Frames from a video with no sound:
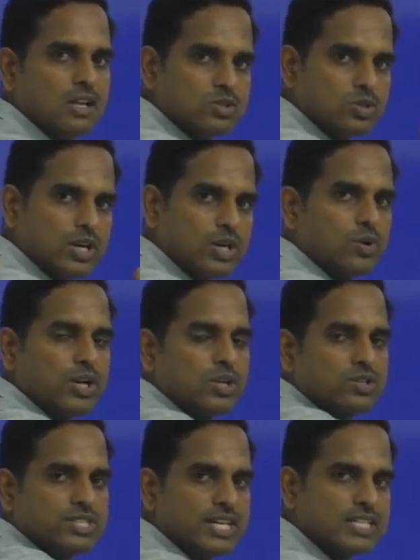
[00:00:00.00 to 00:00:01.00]
So you are going
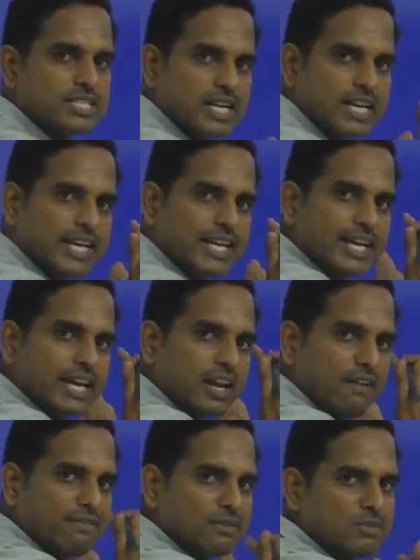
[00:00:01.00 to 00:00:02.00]
to search
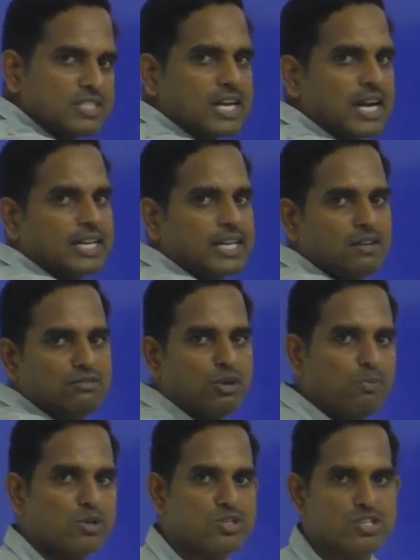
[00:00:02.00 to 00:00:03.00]
linearly from the starting of
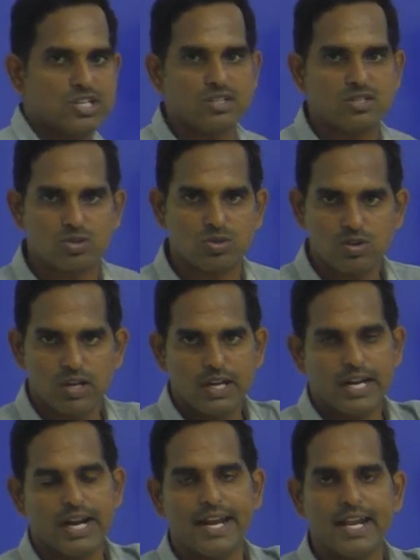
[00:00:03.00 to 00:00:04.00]
the positions to
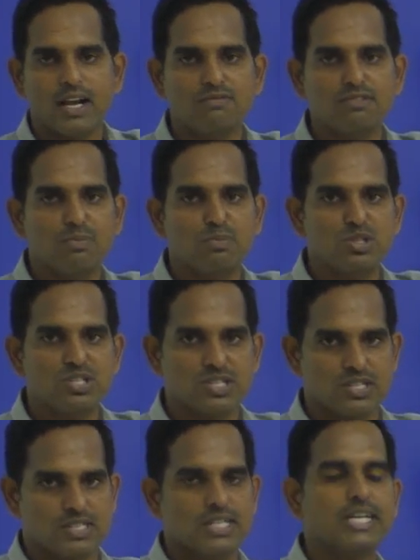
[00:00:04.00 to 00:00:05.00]
ending of the
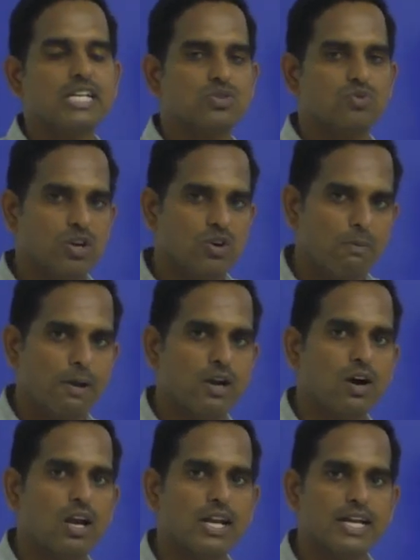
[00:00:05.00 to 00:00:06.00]
positions. That is why we will be
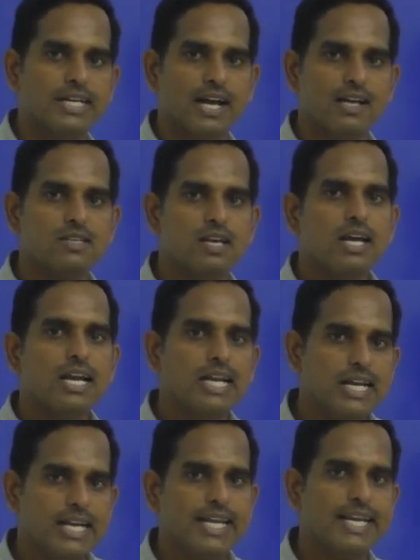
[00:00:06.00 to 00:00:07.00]
calling it as
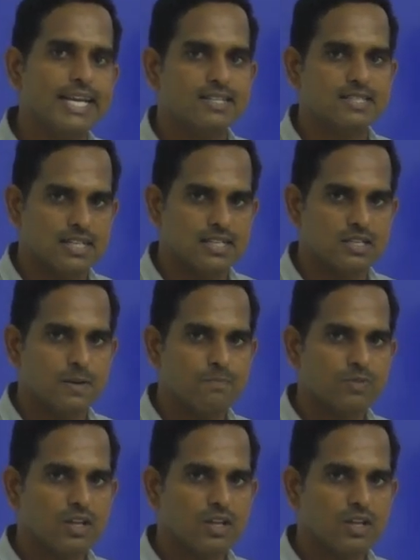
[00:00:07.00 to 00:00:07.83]
linear search.